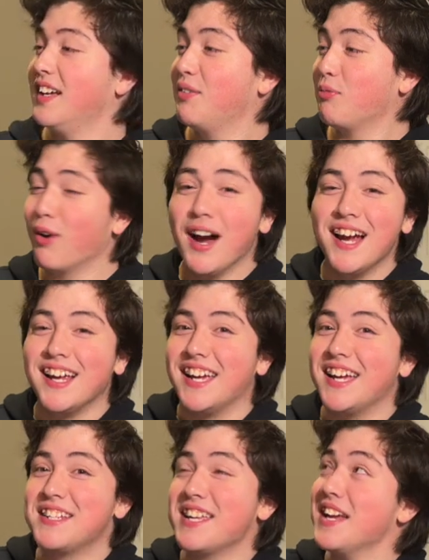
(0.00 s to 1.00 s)
Right,
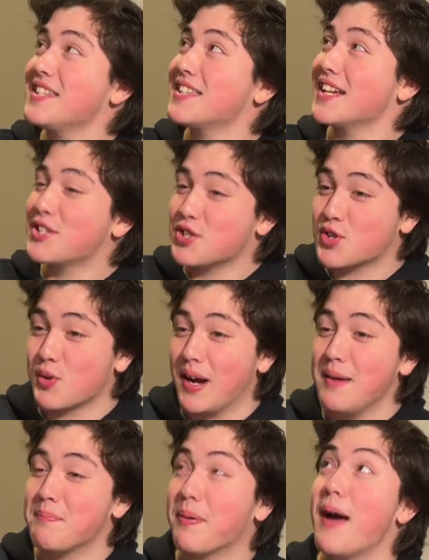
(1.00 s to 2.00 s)
it tastes like
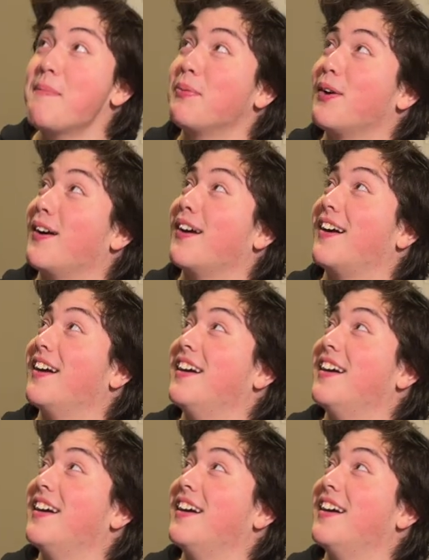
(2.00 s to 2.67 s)
straight pepper.